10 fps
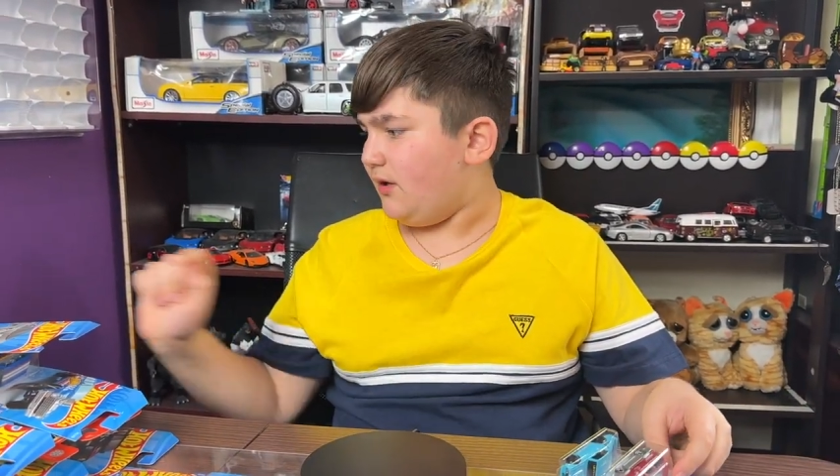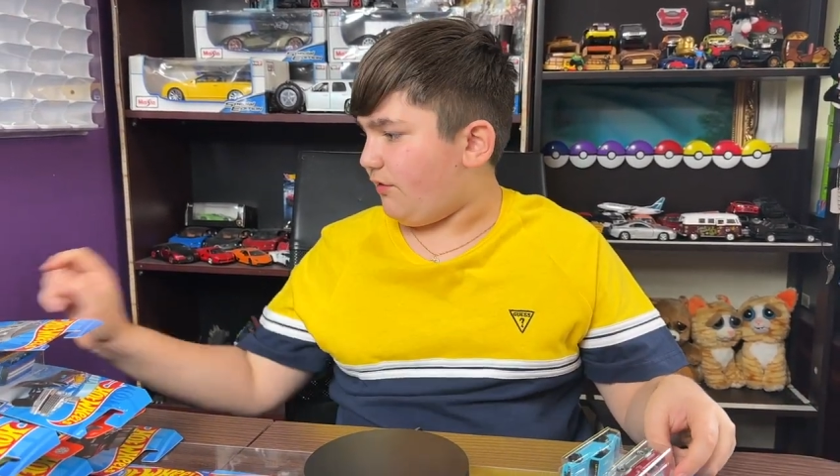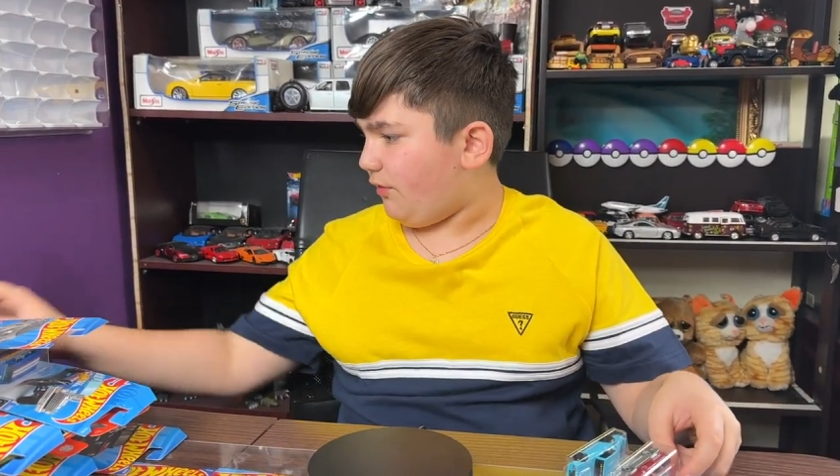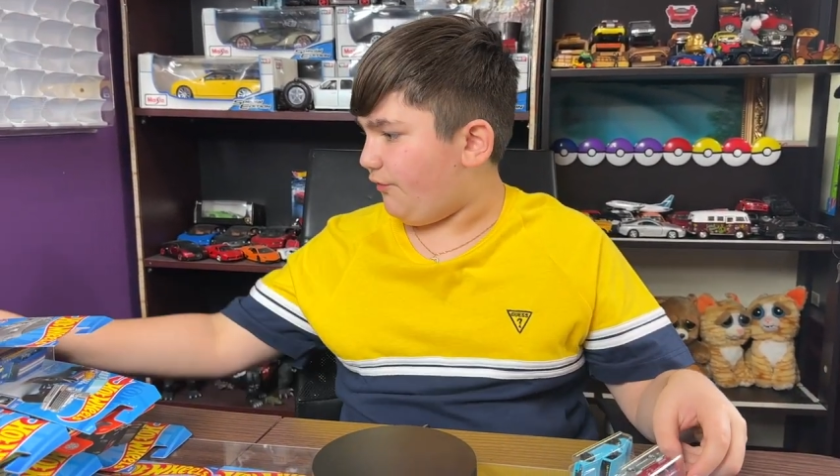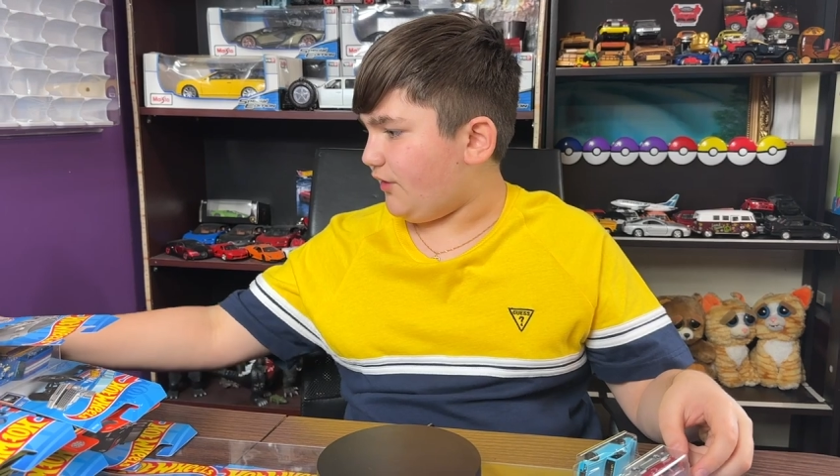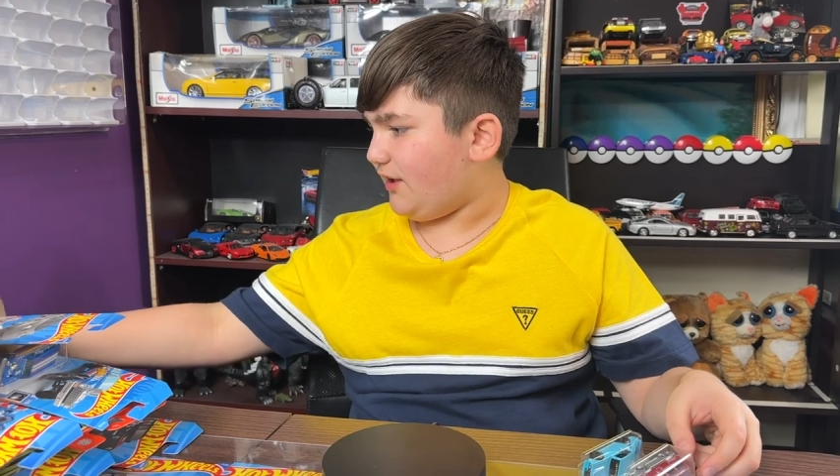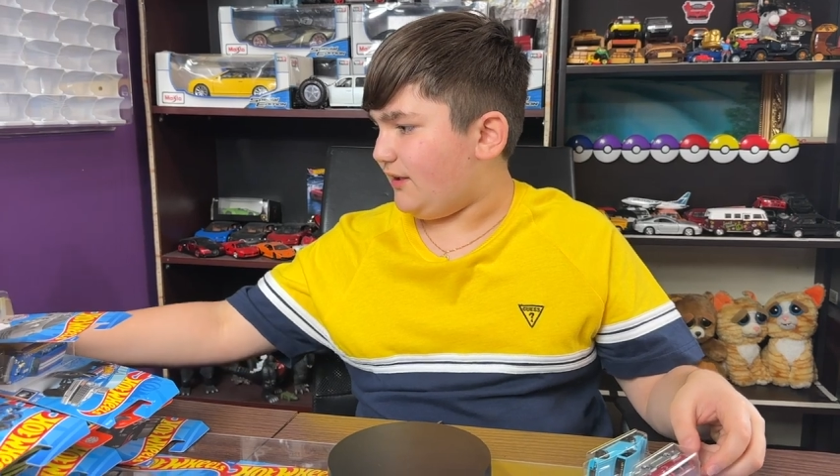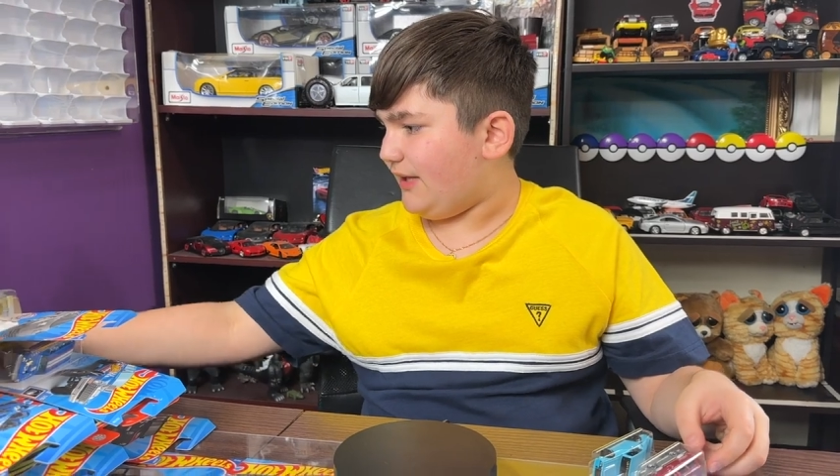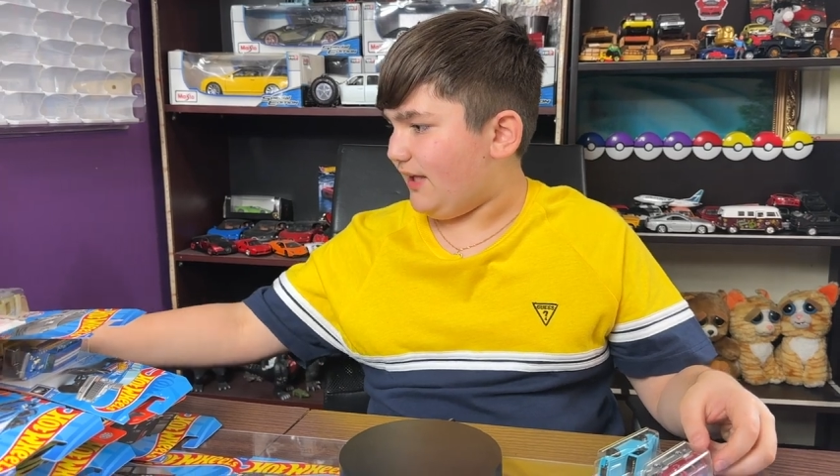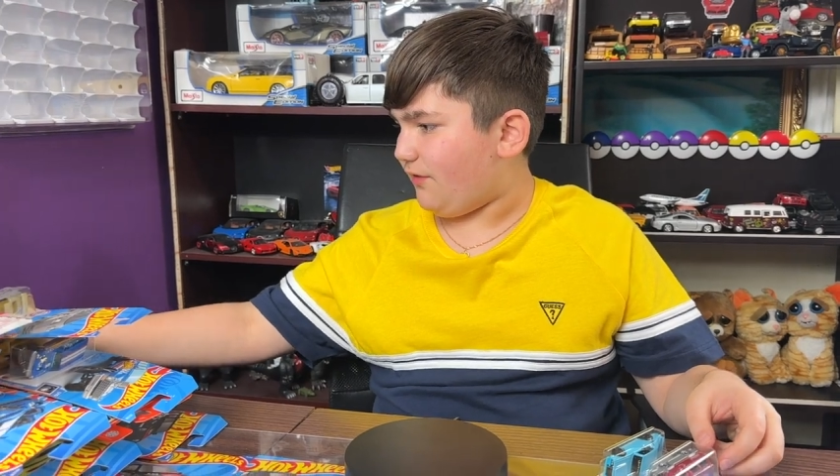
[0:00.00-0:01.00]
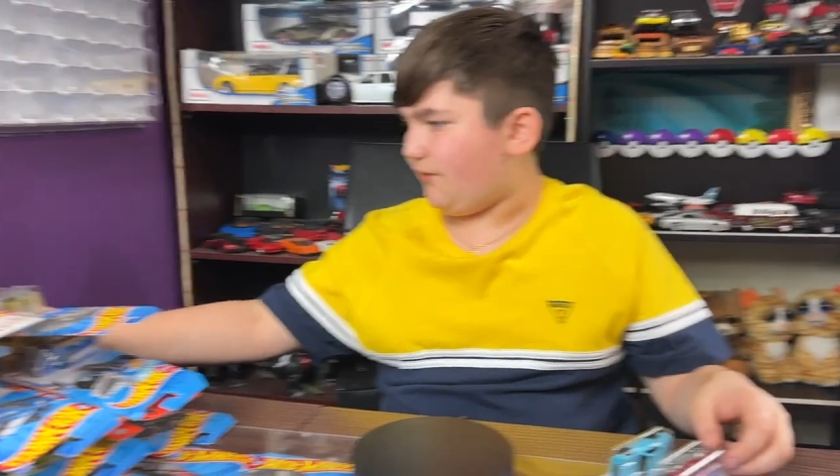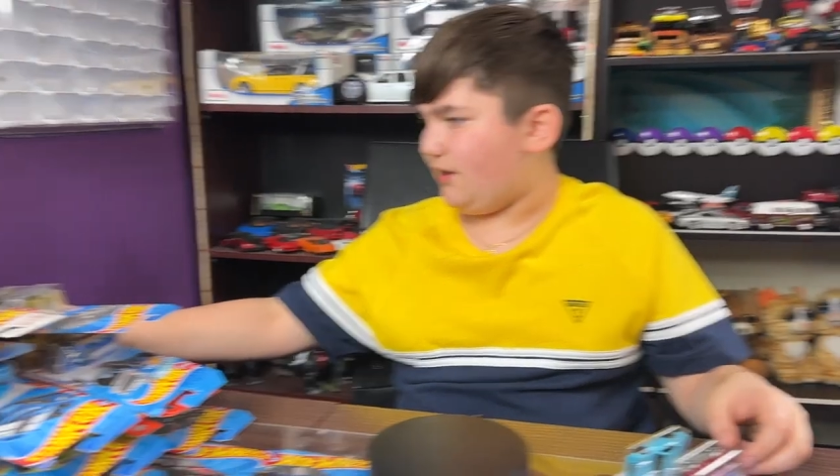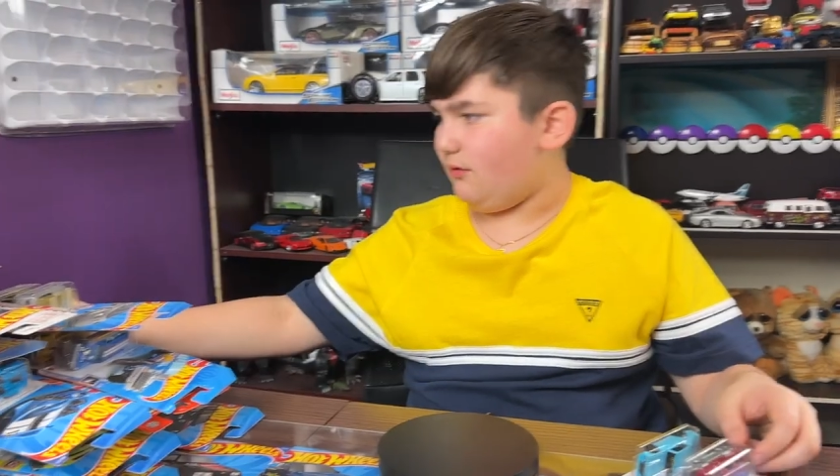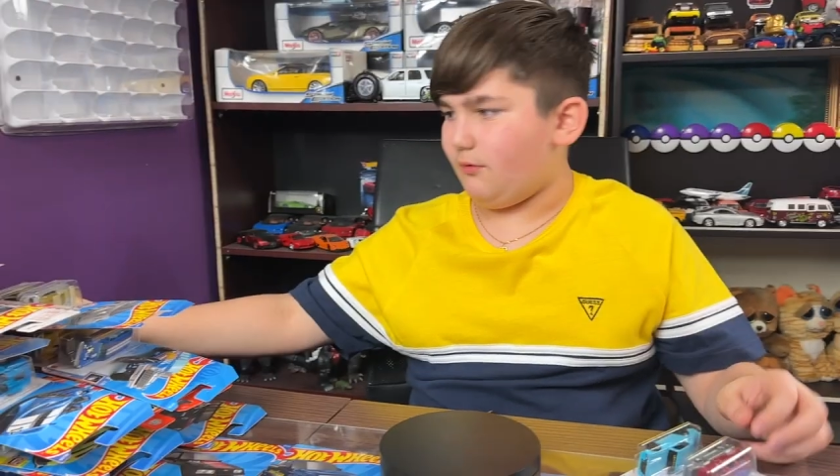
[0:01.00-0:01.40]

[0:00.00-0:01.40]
So for the next video,